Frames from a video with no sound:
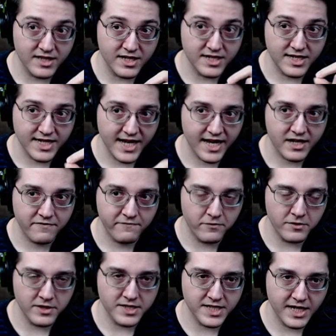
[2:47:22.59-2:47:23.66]
the tech
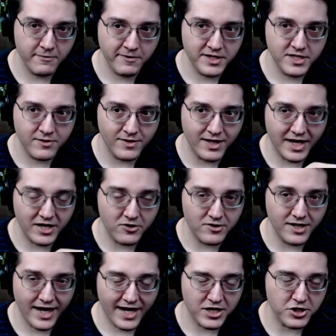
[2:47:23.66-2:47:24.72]
for the seaweed, so I
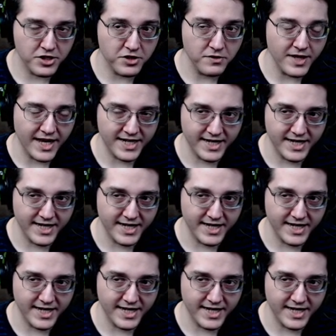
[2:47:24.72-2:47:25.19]
couldn't actually do that